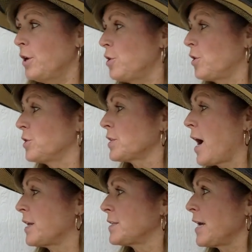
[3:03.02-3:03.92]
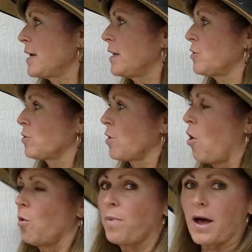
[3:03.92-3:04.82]
you can just kind of take either the
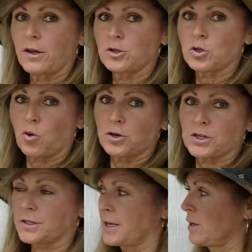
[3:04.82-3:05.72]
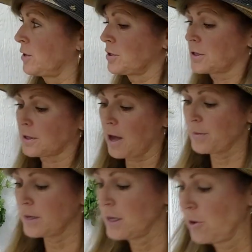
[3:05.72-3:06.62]
whole bunch, or just like you can just come
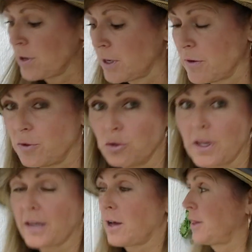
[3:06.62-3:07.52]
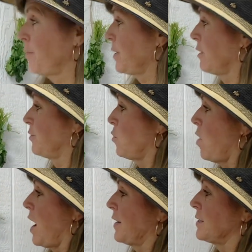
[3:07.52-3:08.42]
in here, you could even do like a clipping if you
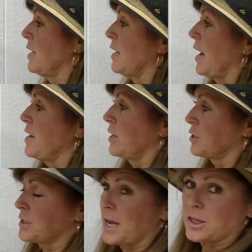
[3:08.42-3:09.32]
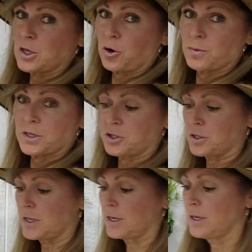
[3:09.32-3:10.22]
want, and you could just take the herbs that you
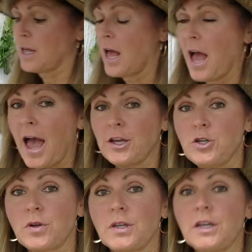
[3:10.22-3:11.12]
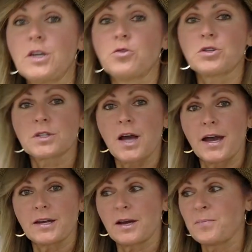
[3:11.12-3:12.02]
need, and you can either just
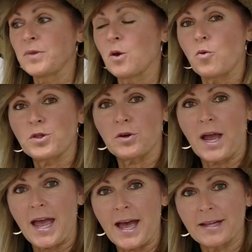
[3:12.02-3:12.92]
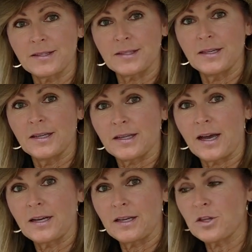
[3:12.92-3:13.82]
kind of, with your hands,
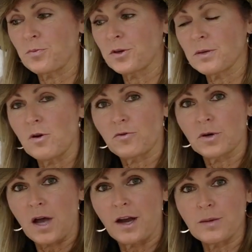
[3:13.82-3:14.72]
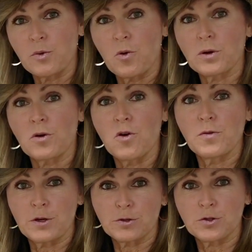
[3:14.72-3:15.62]
kind of either put them over a cutting board or
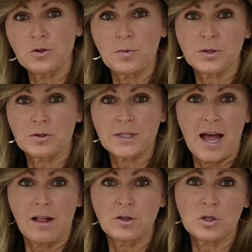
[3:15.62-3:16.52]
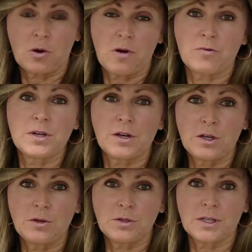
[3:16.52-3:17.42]
over your soups or salads or however you're going
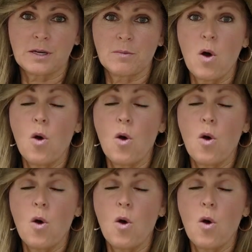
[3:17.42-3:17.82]
to use them,